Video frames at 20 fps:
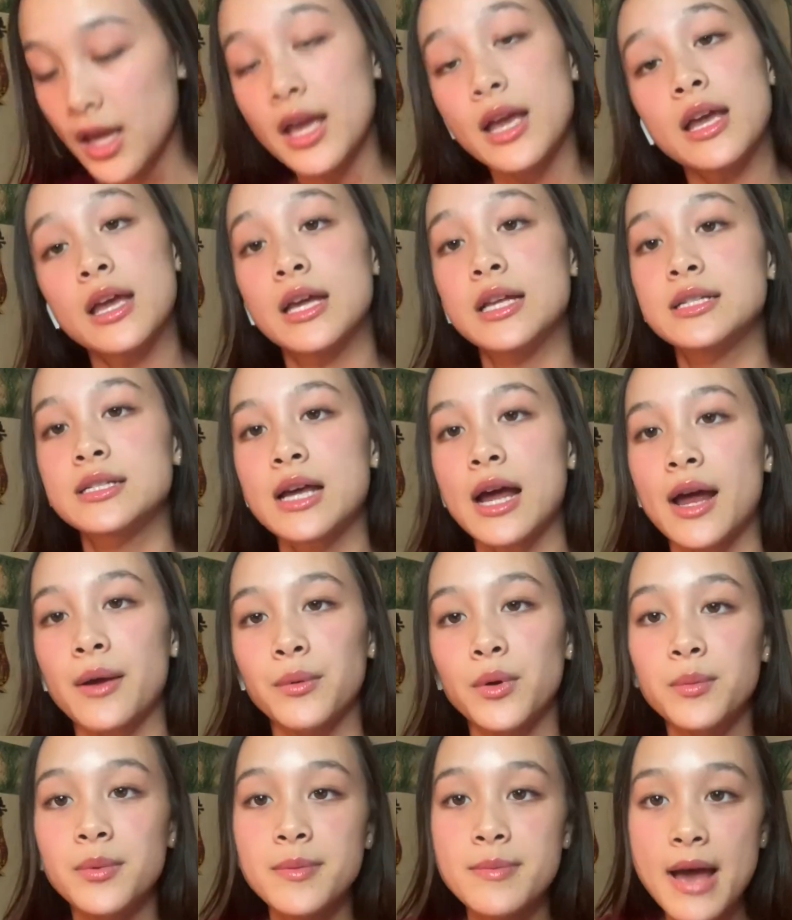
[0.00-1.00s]
And I
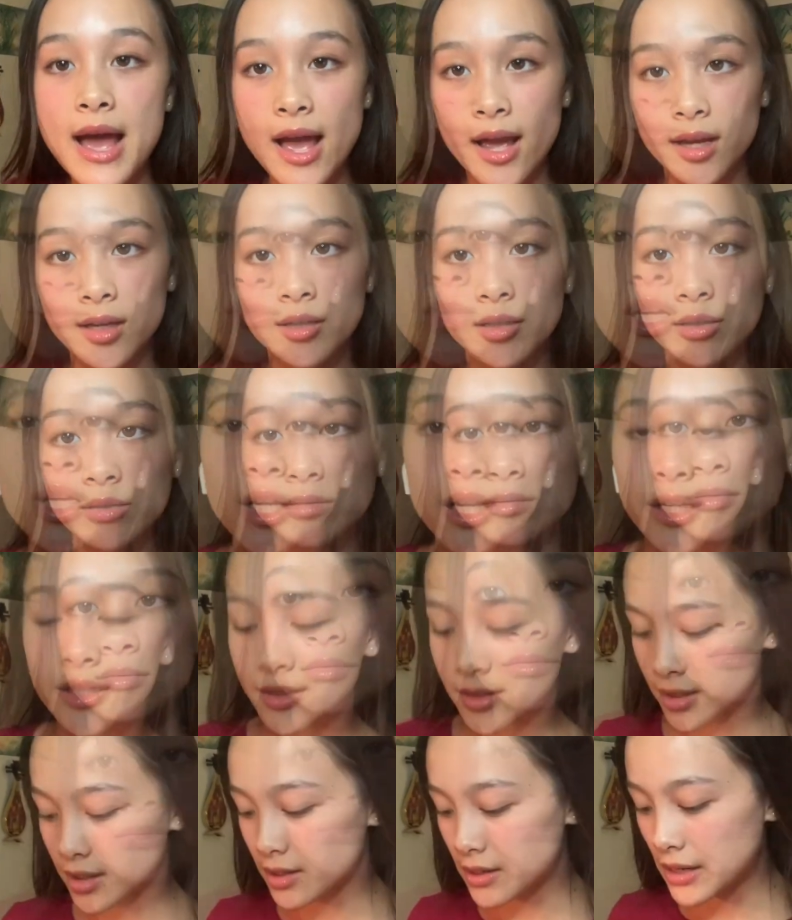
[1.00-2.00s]
will be back. Okay,
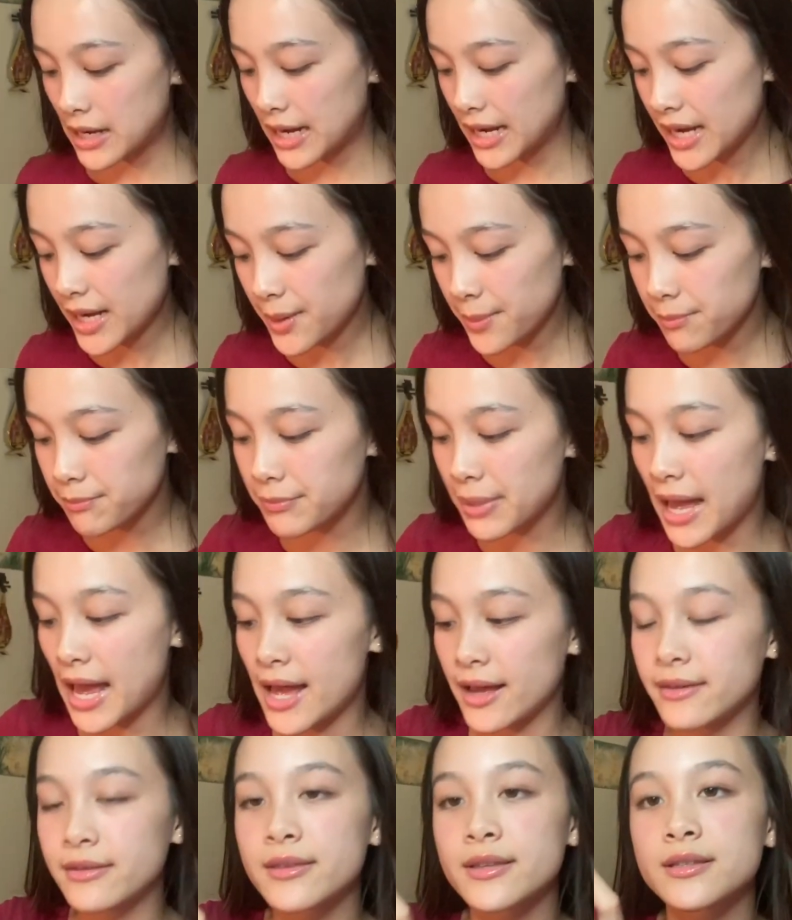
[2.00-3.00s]
so I am
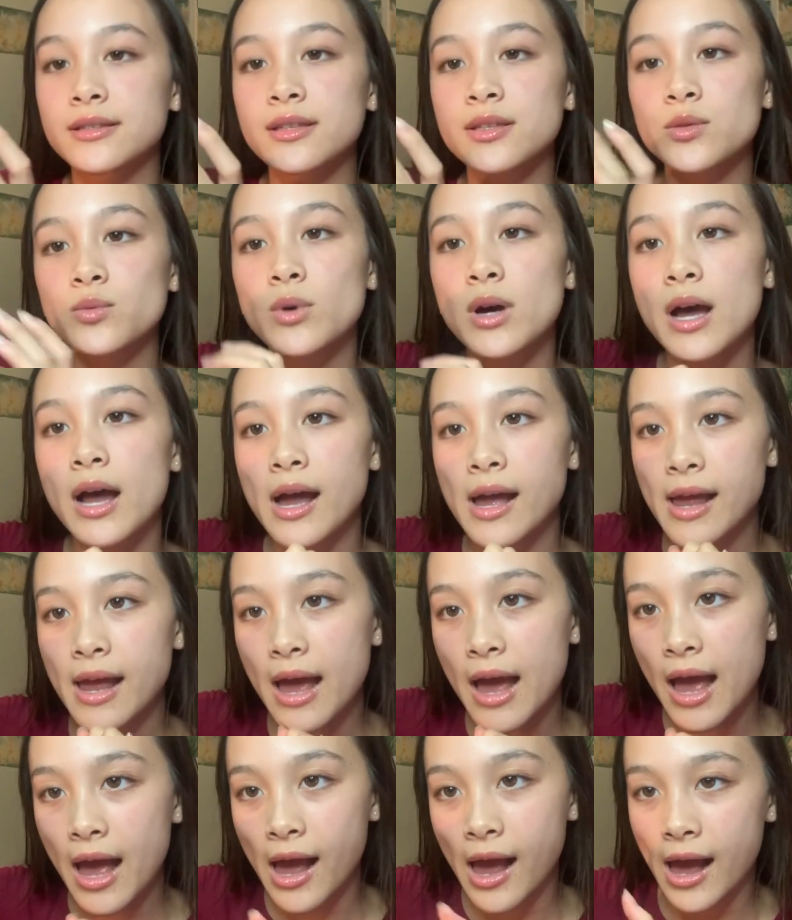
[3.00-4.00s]
back. This is what I
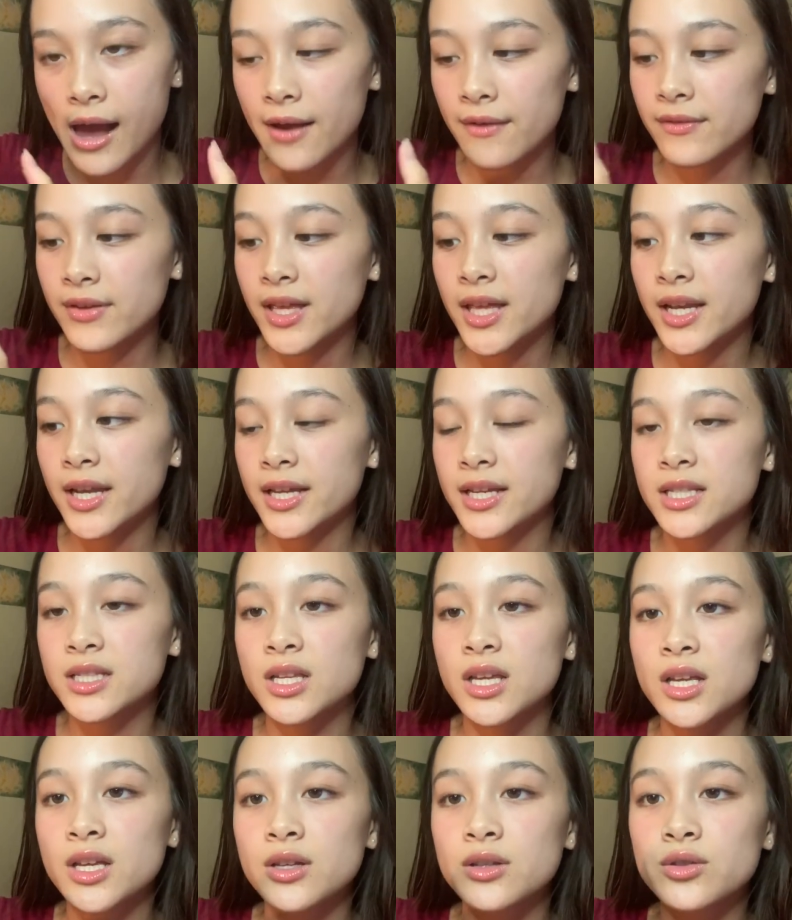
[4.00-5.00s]
have. It is
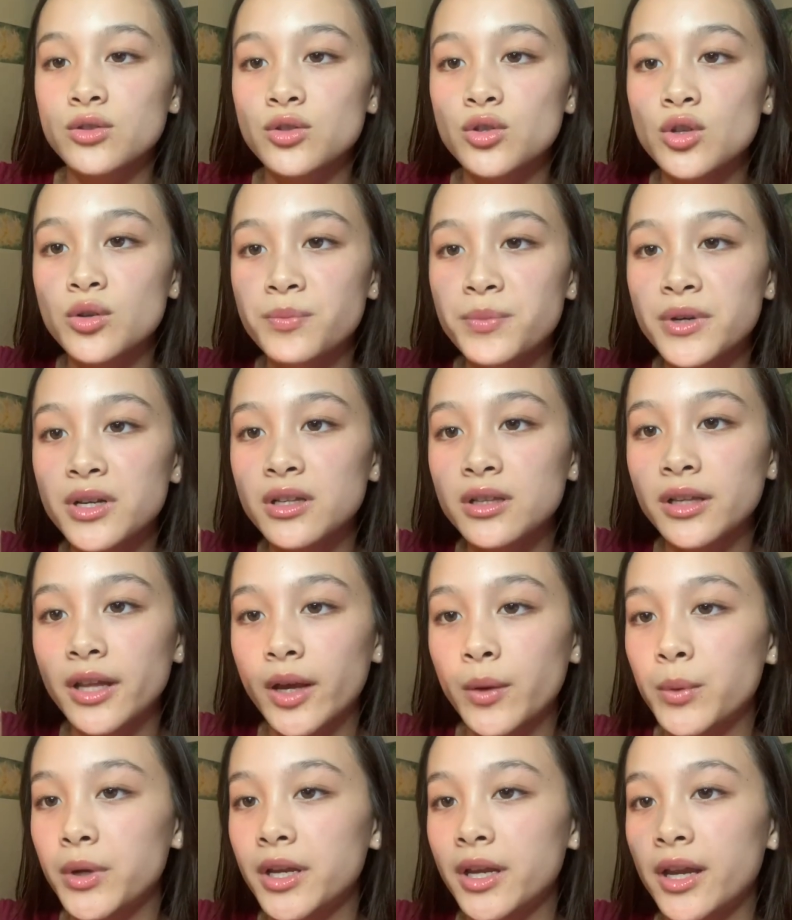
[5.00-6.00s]
super
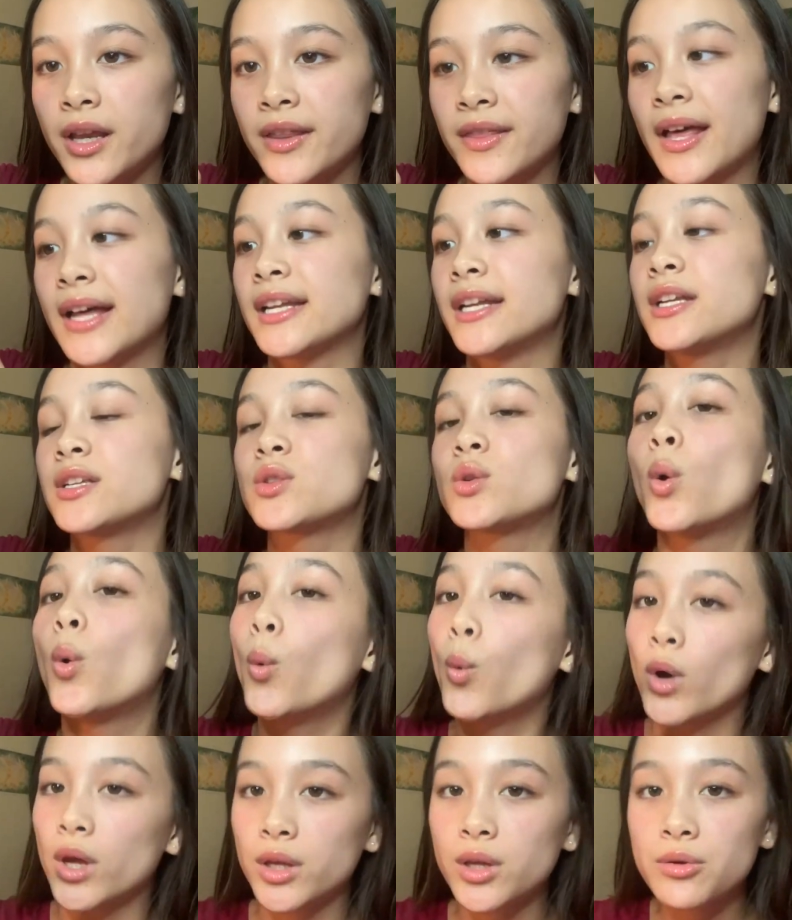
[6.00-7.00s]
liquidy, and that is
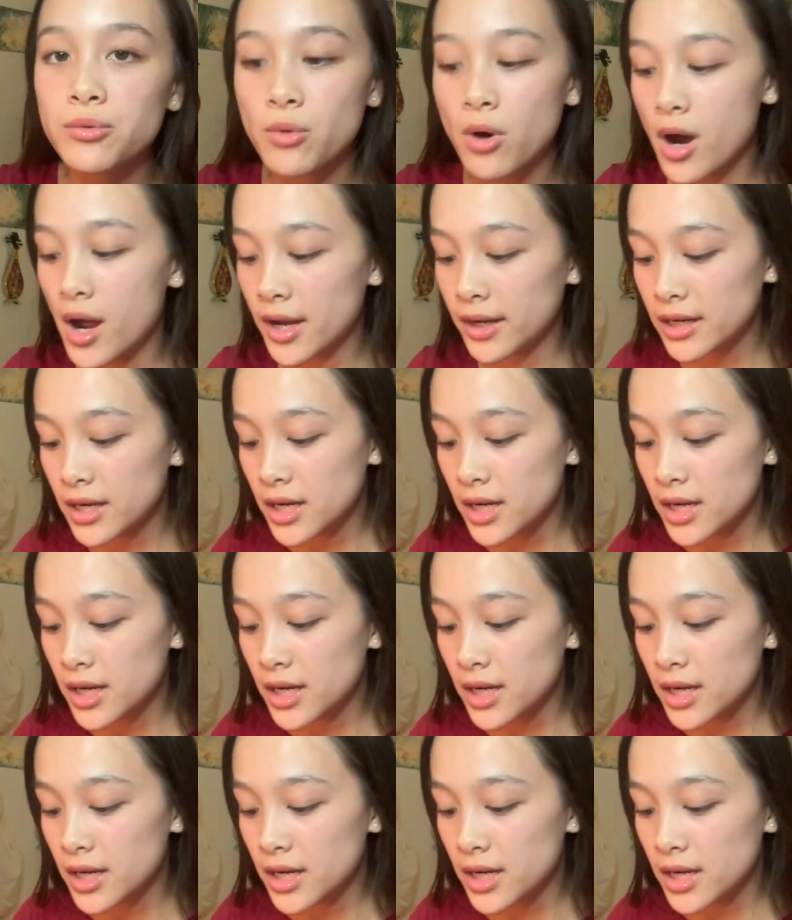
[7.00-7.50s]
what you want.